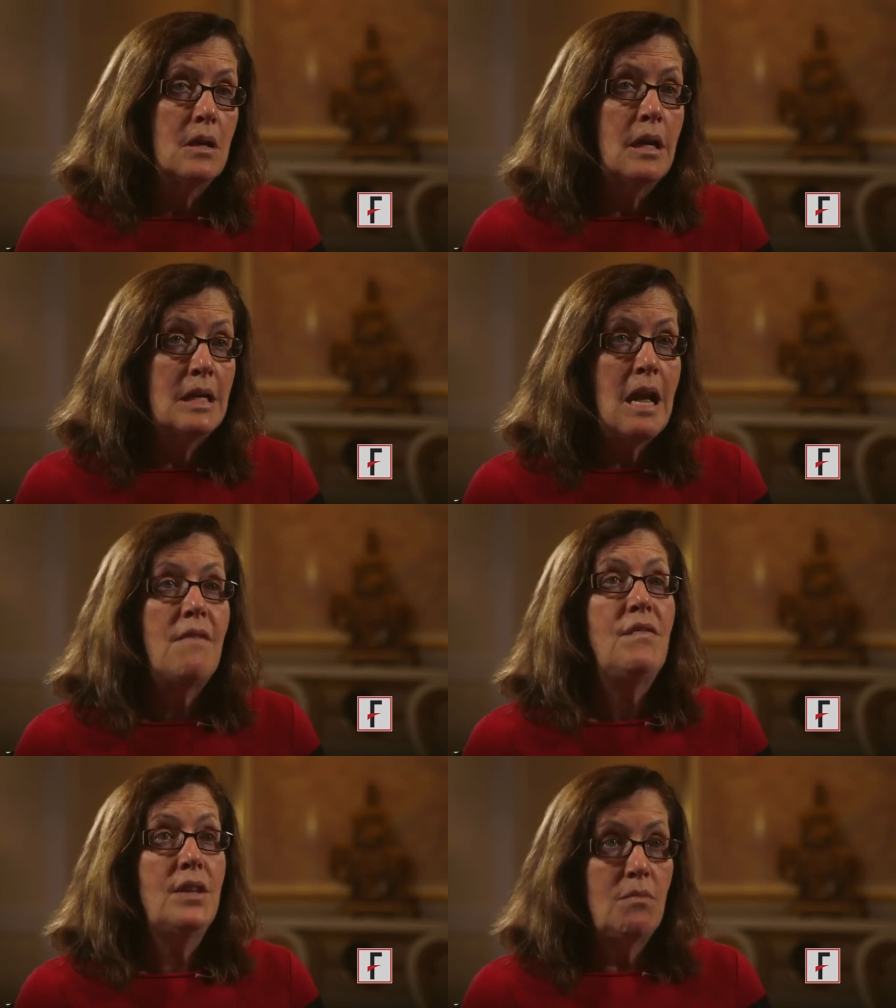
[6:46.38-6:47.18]

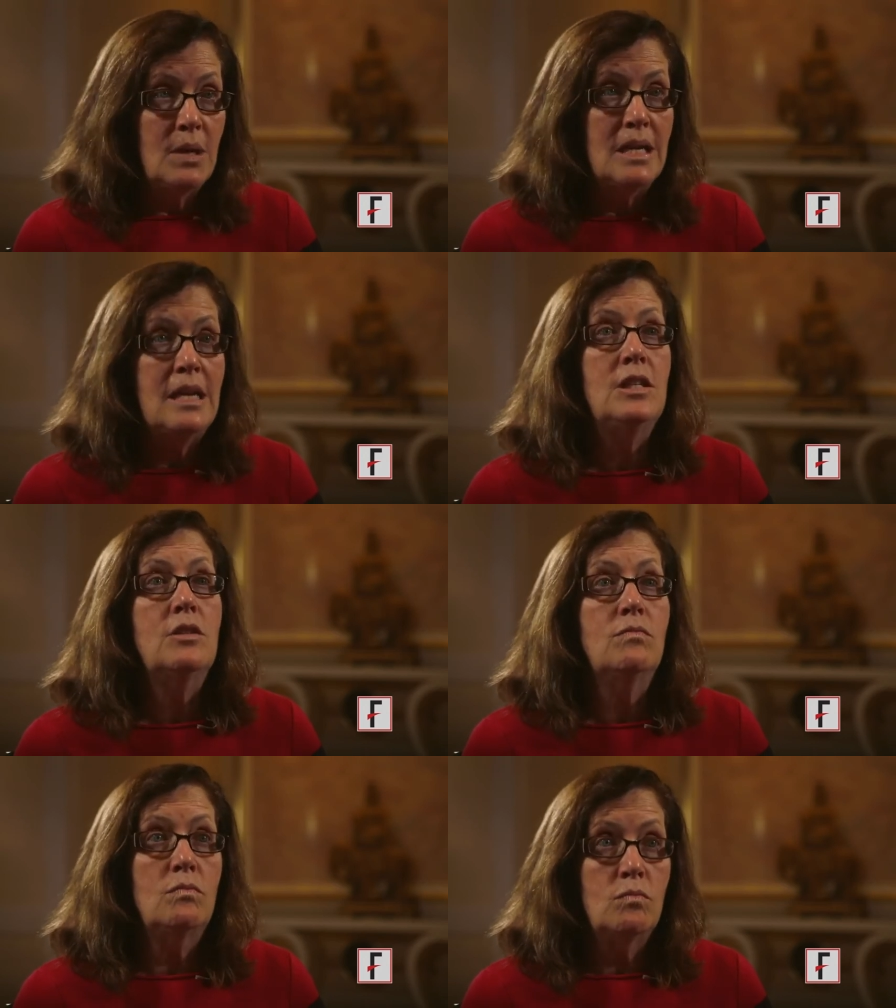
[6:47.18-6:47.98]
enough that we need
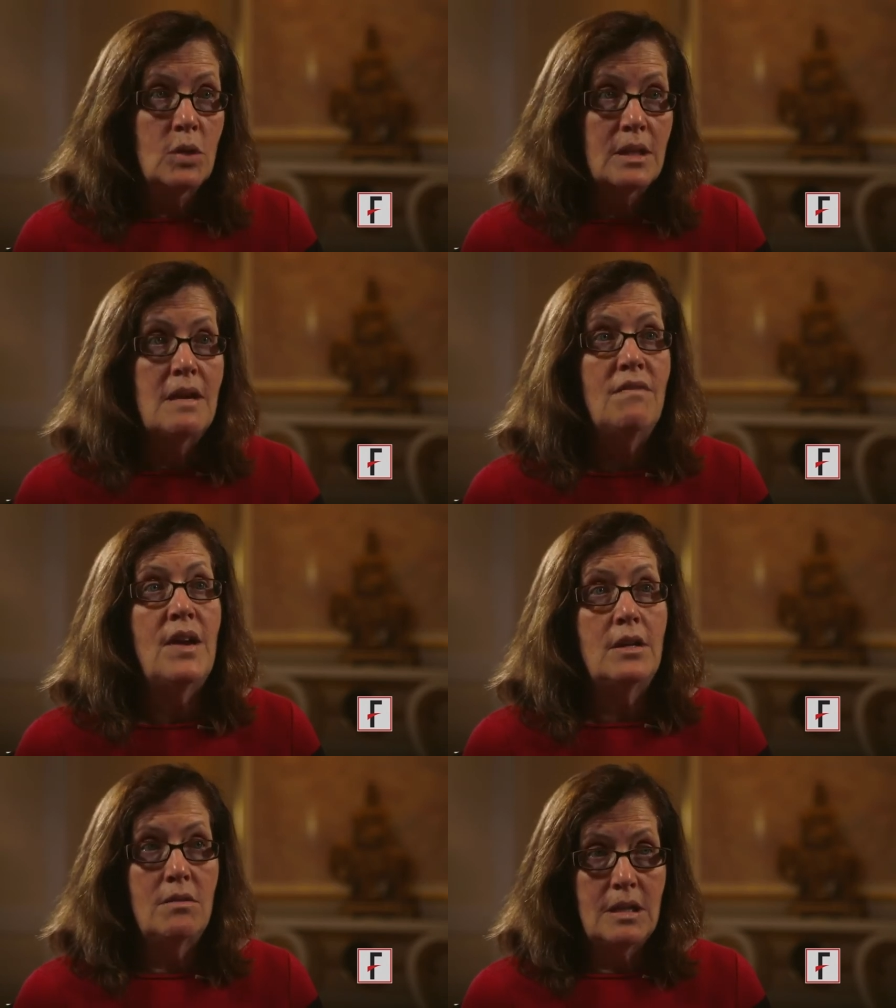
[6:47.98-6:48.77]
to really
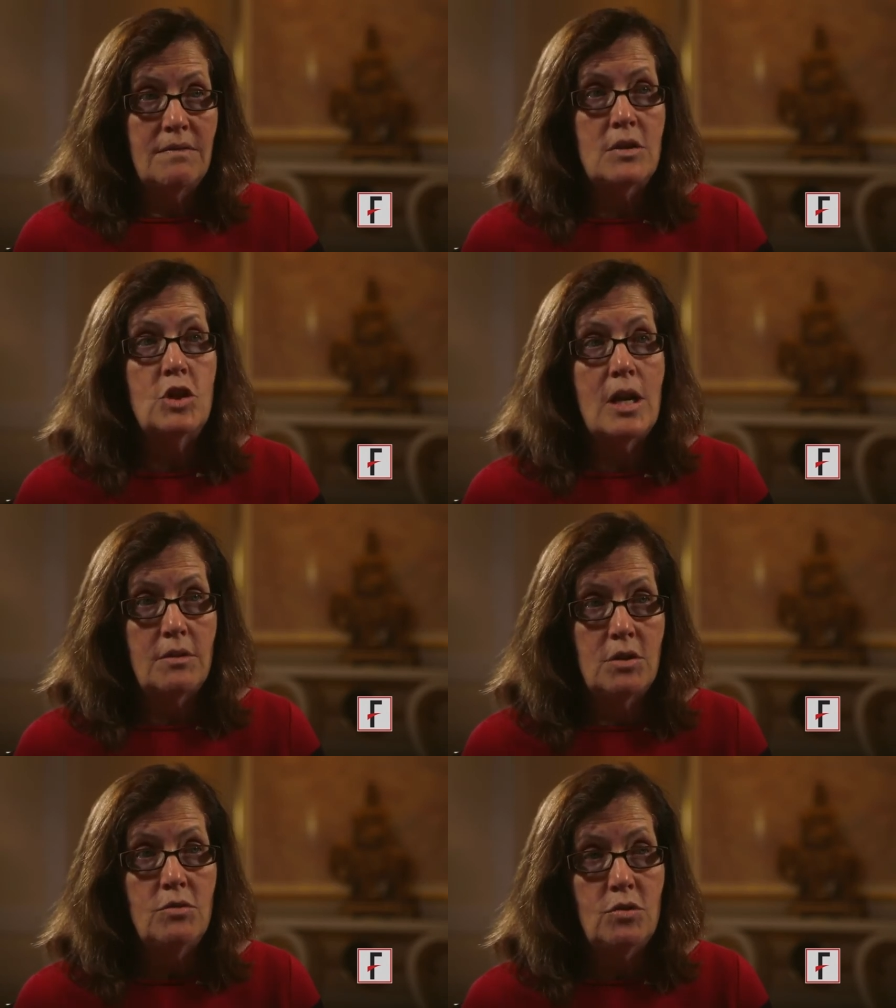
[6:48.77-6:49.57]
evaluate every
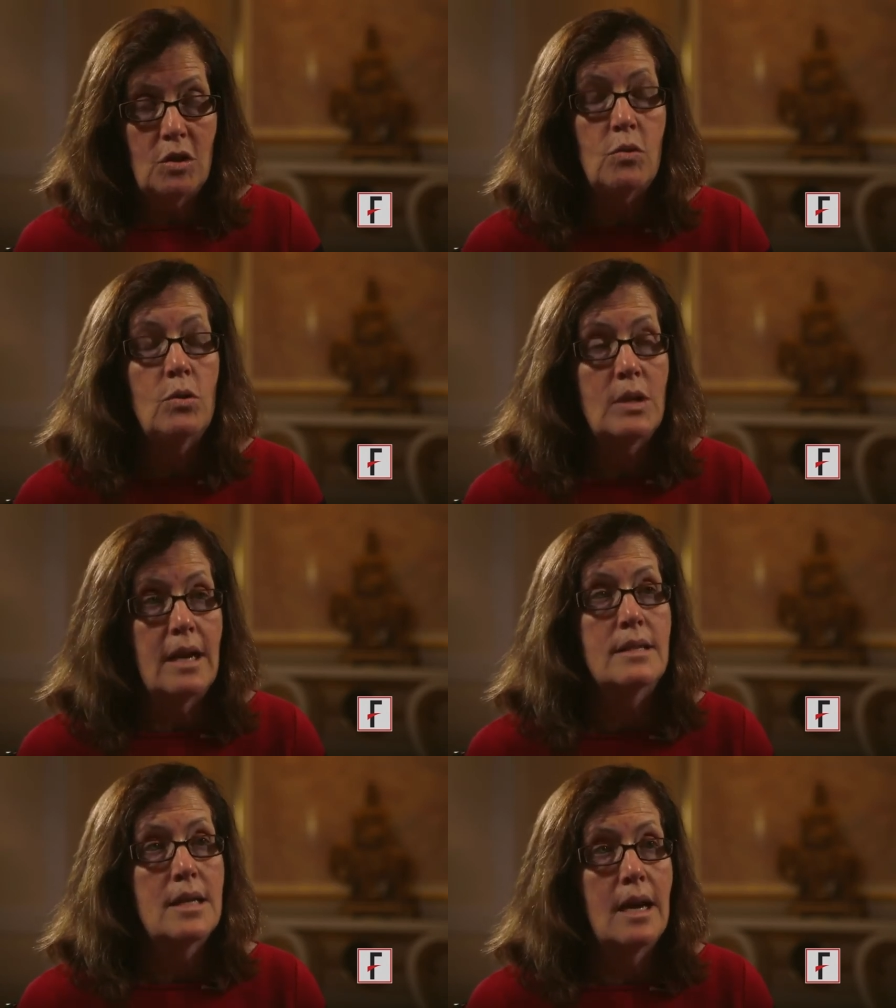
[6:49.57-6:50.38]
child who truly
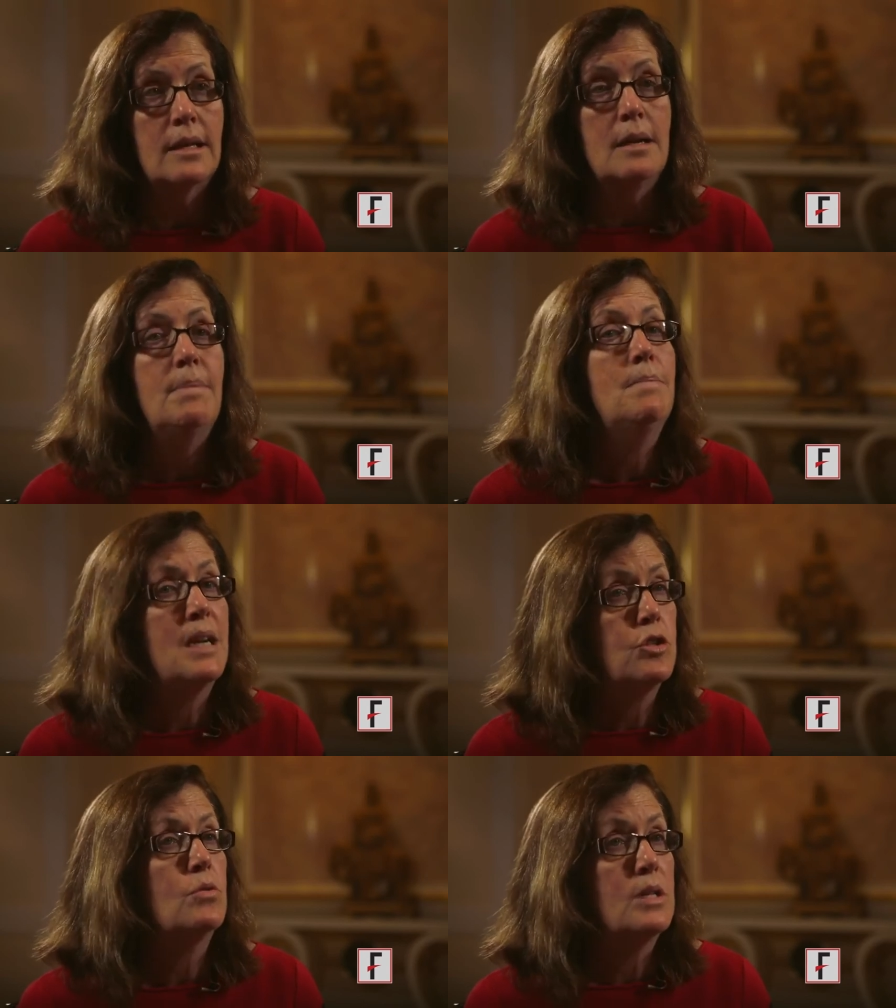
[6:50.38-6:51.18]
has acne, but
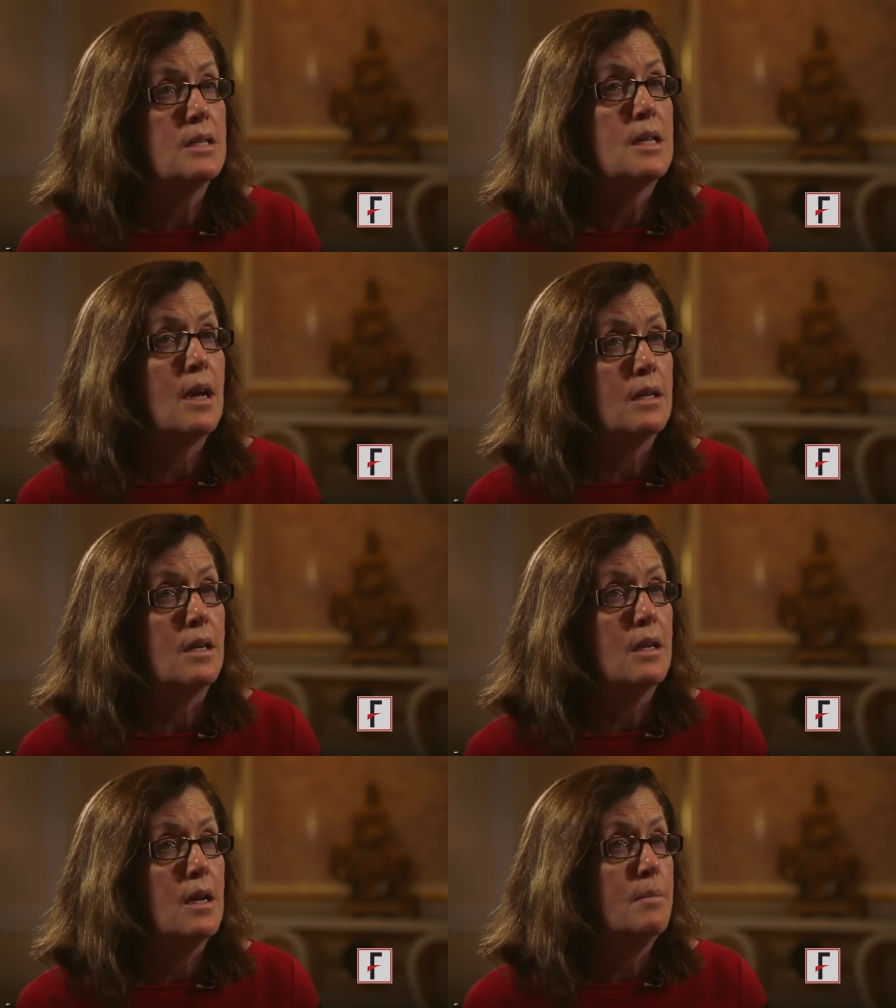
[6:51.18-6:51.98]
make sure it is
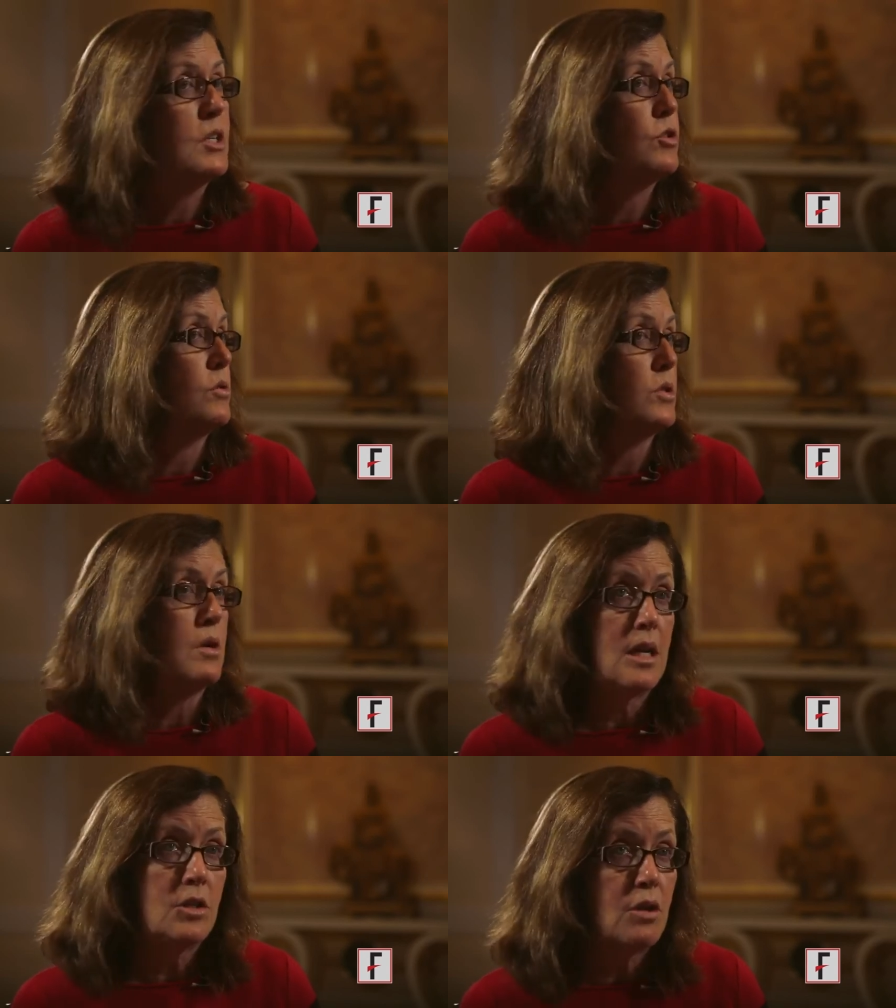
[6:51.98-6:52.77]
acne. Make sure it's
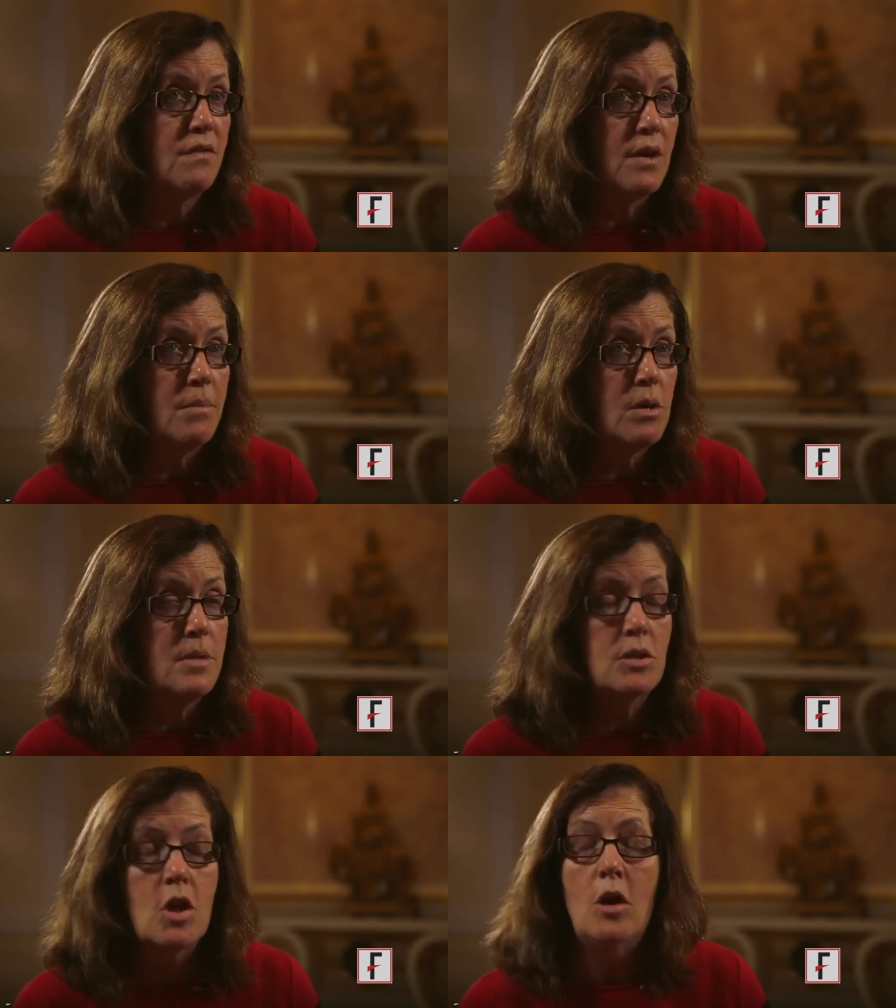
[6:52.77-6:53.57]
not
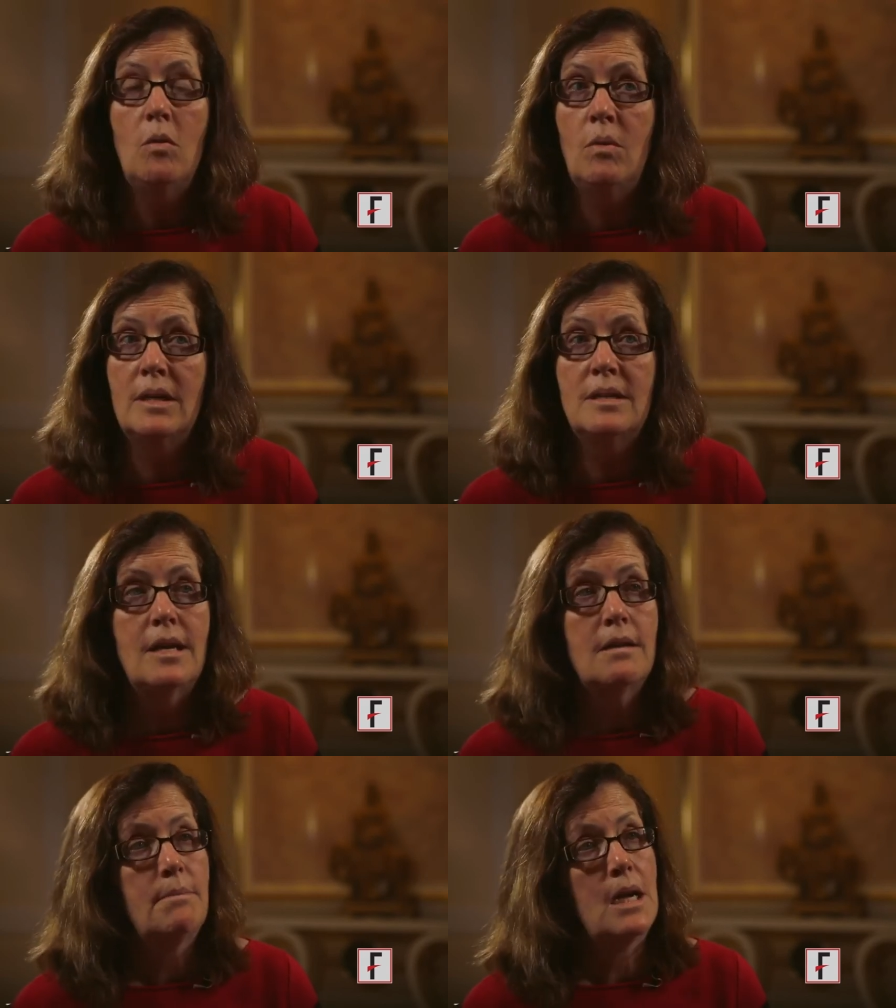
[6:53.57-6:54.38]
angiofibromas. When in
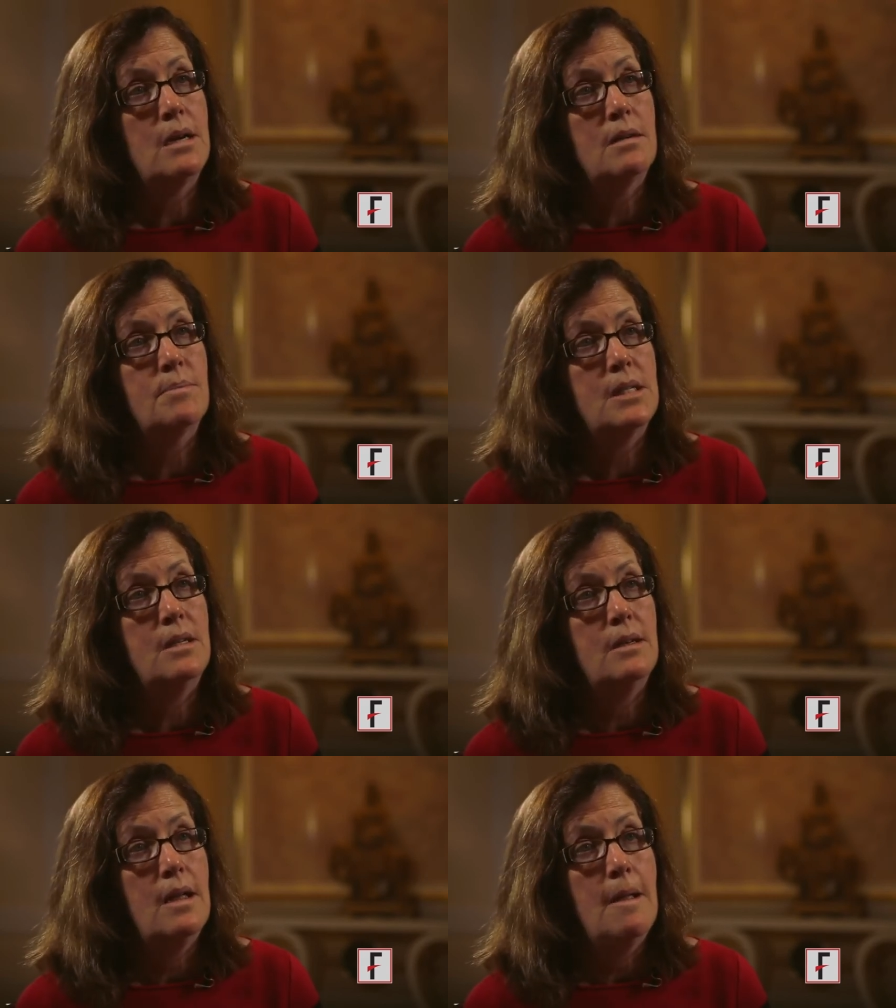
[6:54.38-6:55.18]
doubt, biopsy.